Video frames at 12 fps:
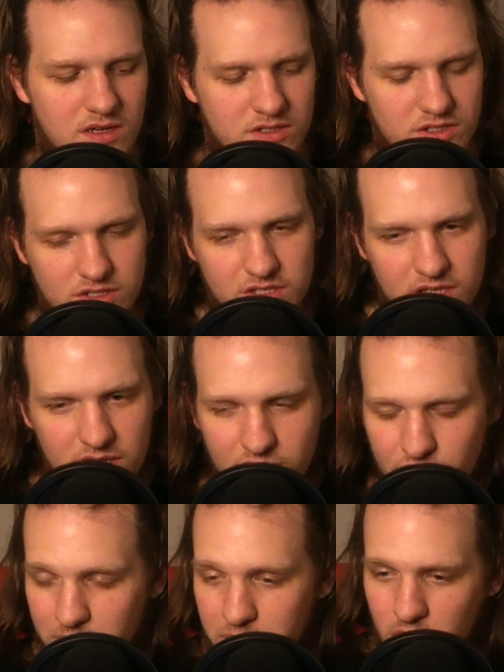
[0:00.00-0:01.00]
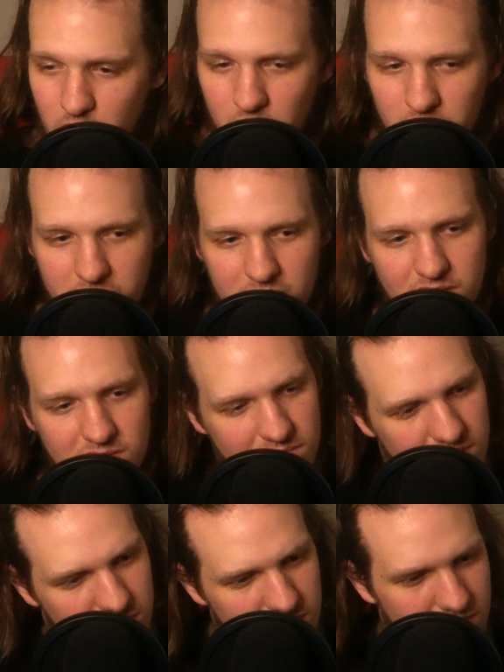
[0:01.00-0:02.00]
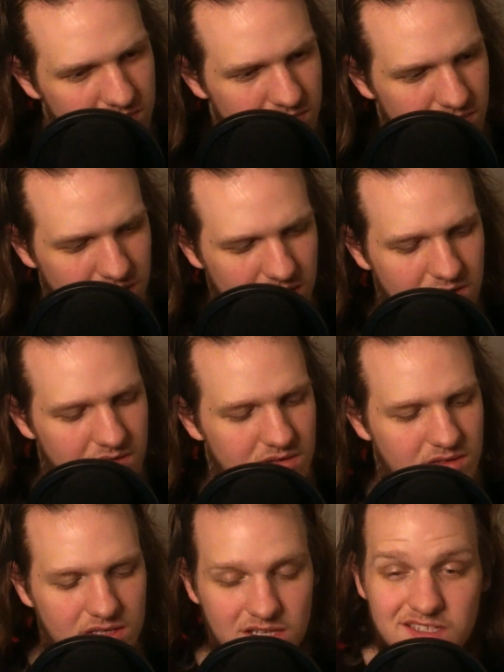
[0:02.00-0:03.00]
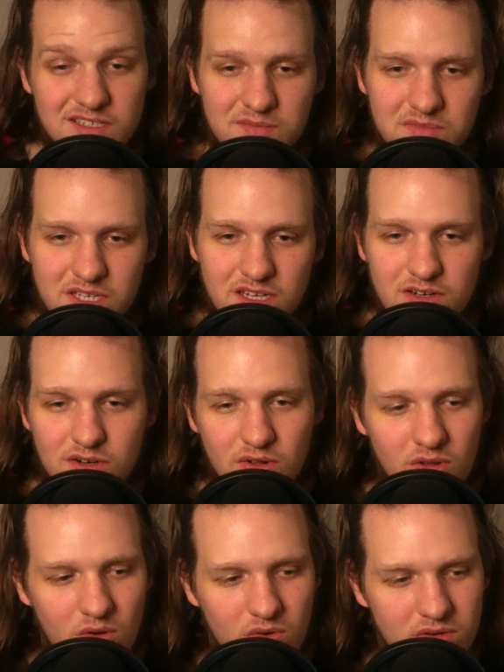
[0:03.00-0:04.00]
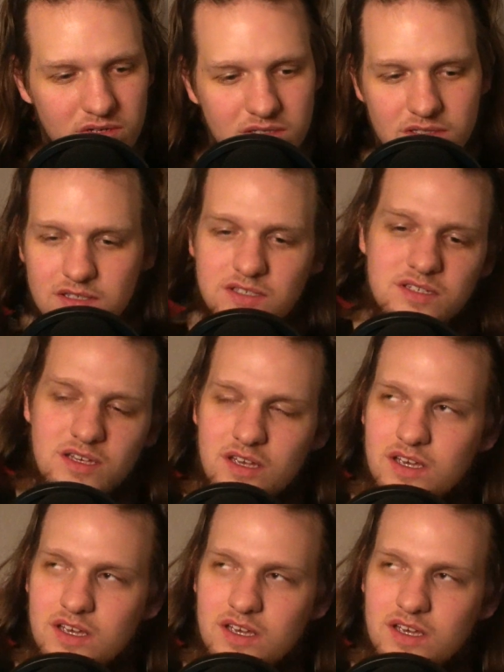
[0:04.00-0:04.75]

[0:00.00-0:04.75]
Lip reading: Just flip a coin. And get some tenderloins.